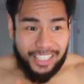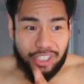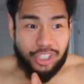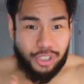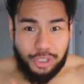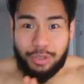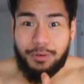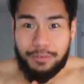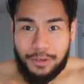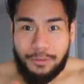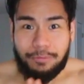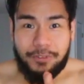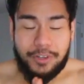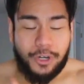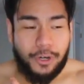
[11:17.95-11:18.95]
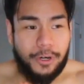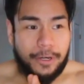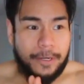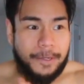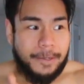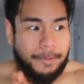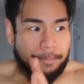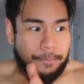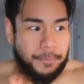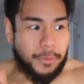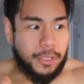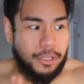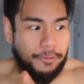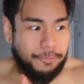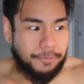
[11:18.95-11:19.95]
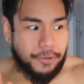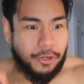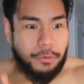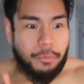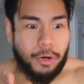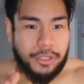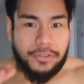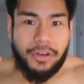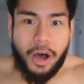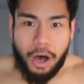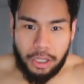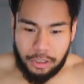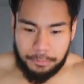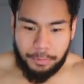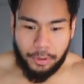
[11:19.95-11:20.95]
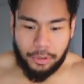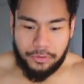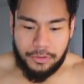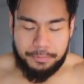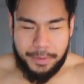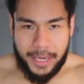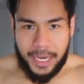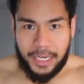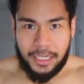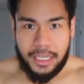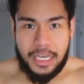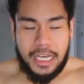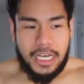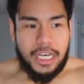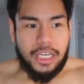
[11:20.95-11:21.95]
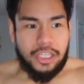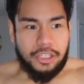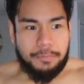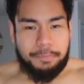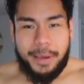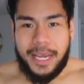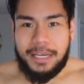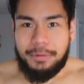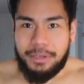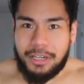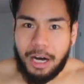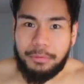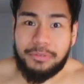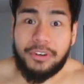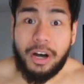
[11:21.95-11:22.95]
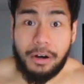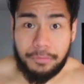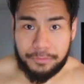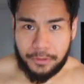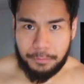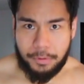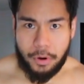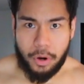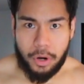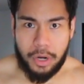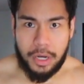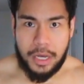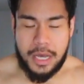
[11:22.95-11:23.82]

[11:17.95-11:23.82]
you feel more tolerable to pain. Pain becomes comfortable.